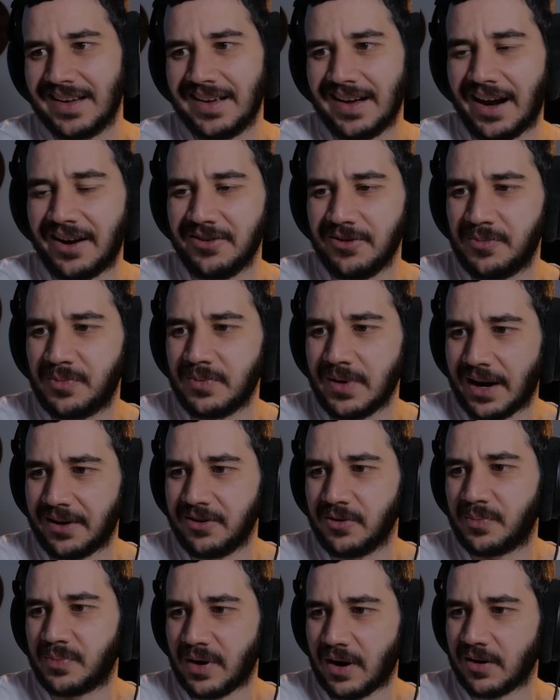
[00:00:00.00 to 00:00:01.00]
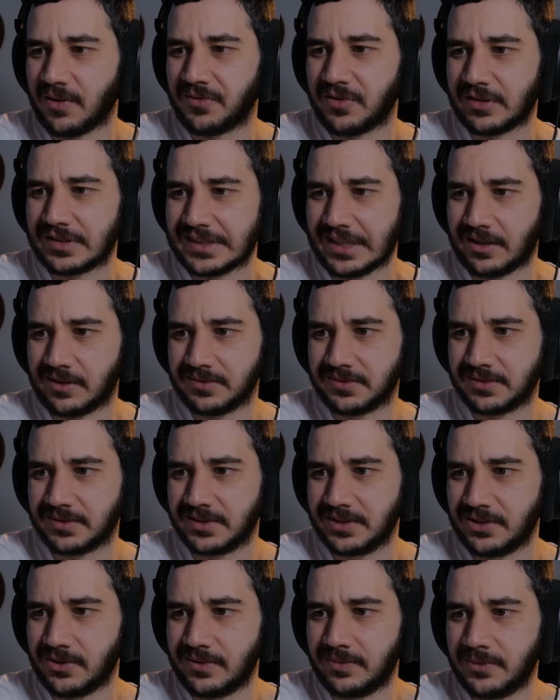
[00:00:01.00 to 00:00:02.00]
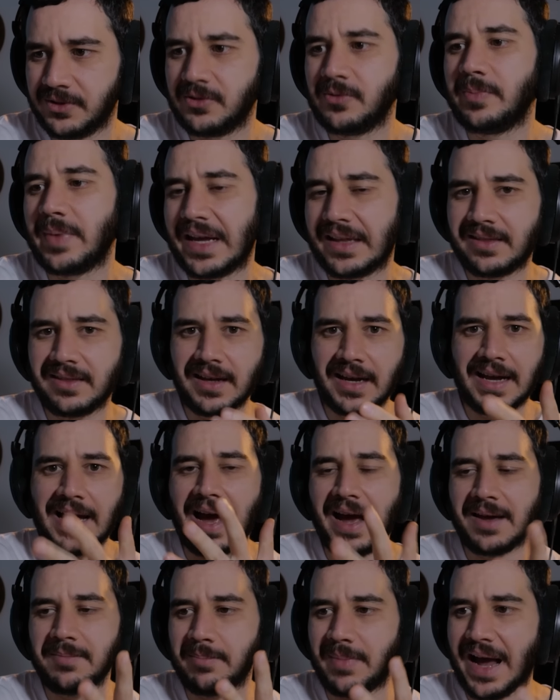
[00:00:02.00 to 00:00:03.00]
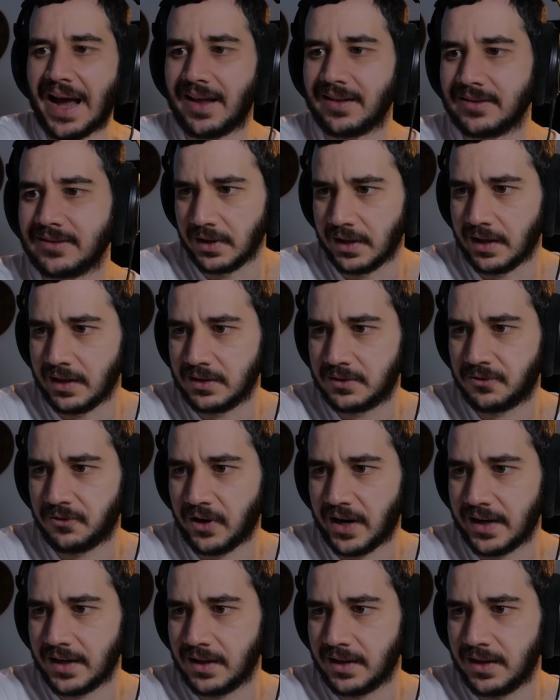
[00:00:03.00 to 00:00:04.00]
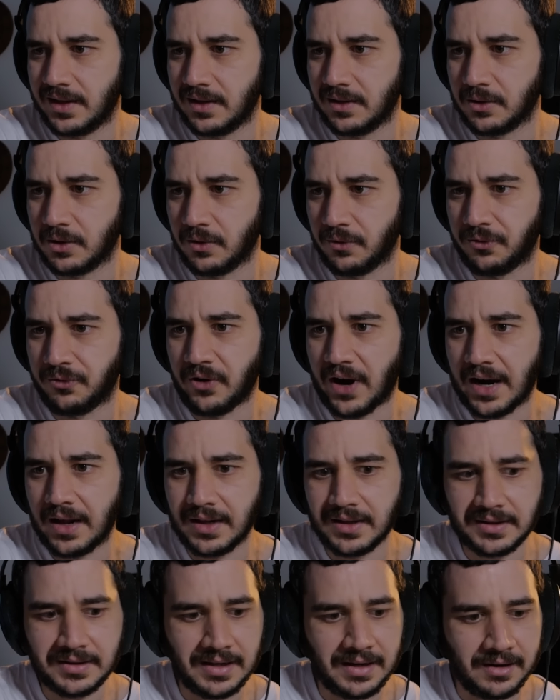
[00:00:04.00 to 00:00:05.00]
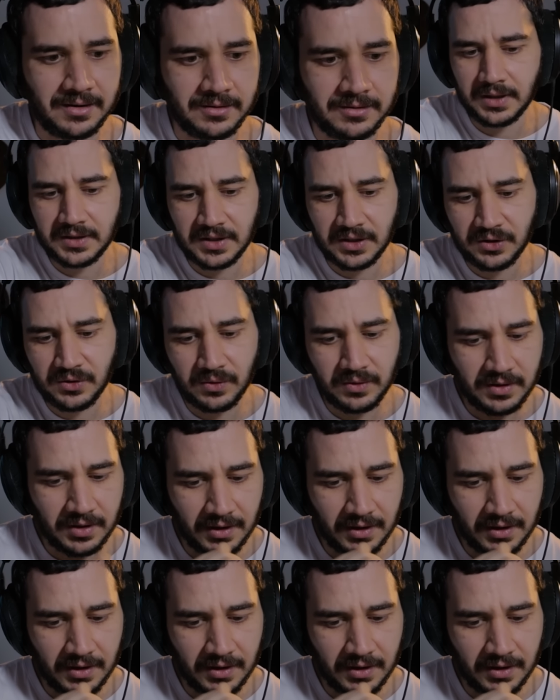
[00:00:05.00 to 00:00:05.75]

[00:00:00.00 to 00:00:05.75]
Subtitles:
Are you proud of yourselves? You made the guy mad. He's finally violent now. Listen to